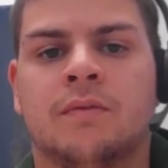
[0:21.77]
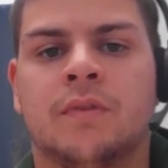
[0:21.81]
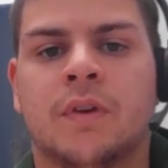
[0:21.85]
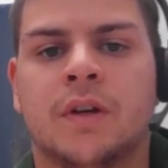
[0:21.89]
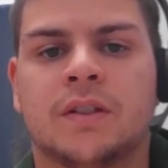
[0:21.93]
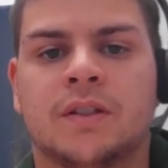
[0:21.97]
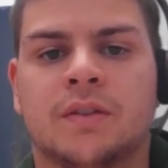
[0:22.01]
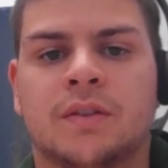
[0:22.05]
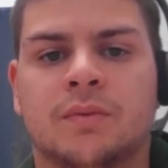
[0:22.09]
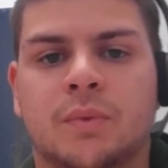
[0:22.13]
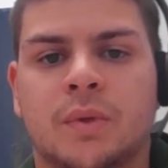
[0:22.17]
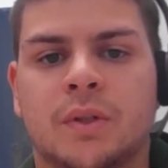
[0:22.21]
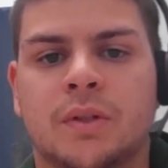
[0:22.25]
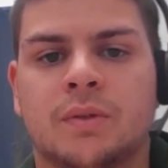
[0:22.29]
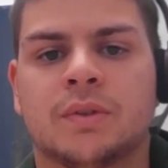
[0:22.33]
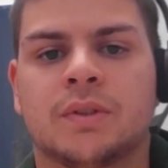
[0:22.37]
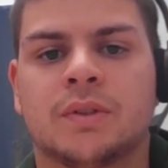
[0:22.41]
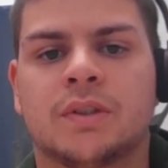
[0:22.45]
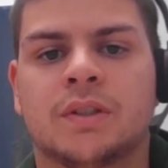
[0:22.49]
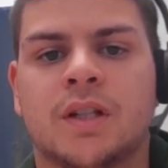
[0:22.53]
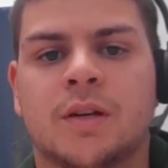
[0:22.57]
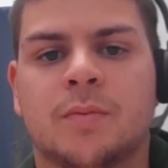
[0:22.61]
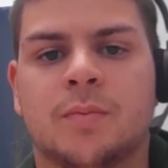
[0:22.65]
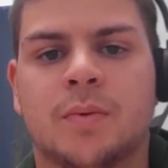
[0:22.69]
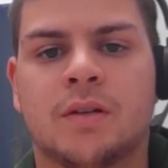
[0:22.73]
first of which was
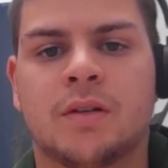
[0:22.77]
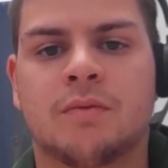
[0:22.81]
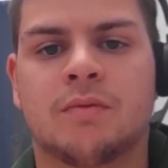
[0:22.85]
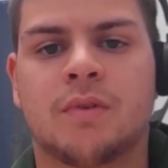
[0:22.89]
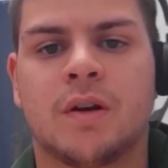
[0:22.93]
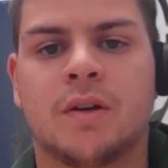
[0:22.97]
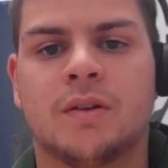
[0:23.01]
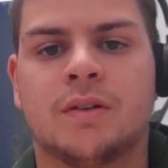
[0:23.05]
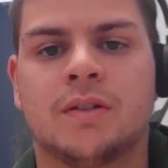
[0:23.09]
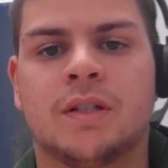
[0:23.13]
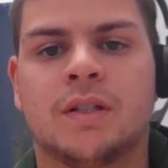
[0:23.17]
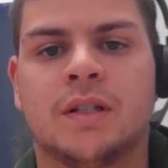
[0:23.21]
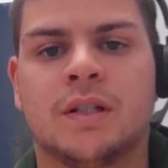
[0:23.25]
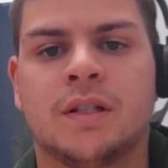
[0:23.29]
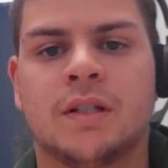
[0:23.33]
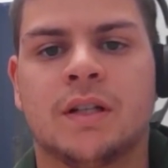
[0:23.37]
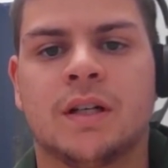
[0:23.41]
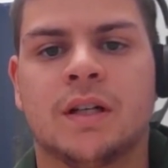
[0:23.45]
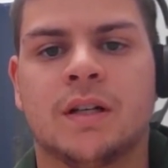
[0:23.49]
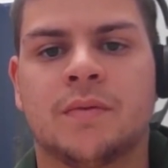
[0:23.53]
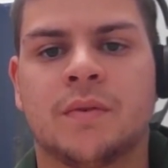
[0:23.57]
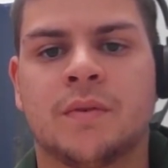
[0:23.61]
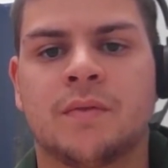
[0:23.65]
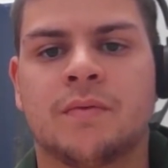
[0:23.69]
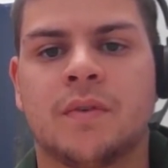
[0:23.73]
Stepping Road Senior
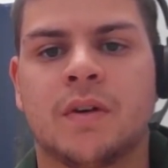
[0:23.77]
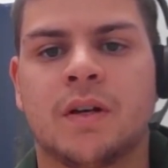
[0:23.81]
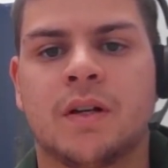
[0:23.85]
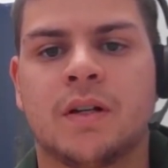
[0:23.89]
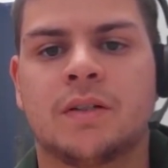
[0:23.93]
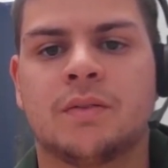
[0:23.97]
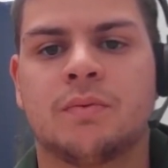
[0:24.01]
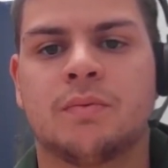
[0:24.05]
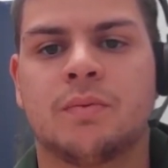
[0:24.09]
Living Village,